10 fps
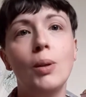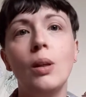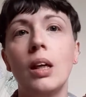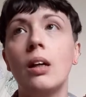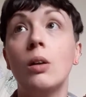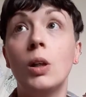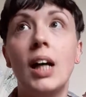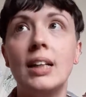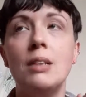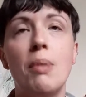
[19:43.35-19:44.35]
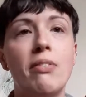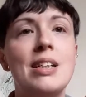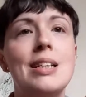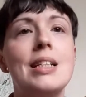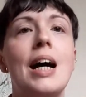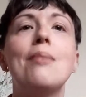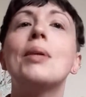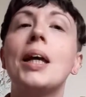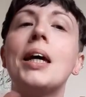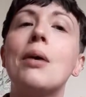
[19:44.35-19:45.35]
Like, oh, I need my reading time.
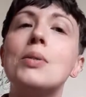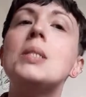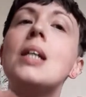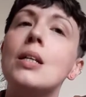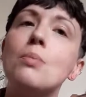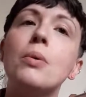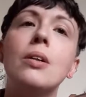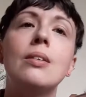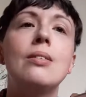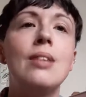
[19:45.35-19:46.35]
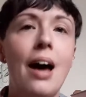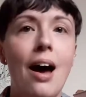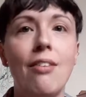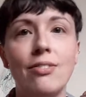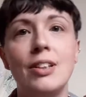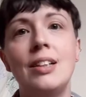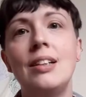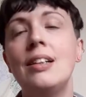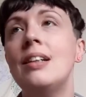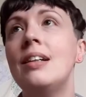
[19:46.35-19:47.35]
Like, I was desperate to have
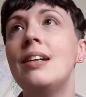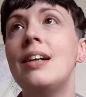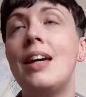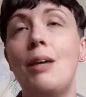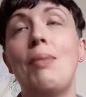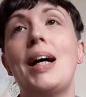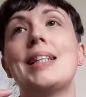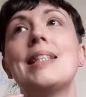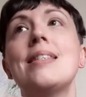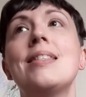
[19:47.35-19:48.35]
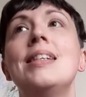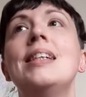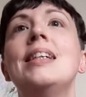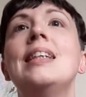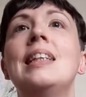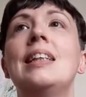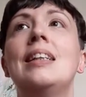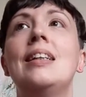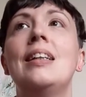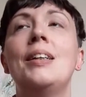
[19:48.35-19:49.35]
it in my hands.
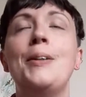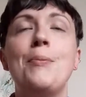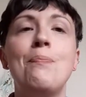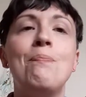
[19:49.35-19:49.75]
Not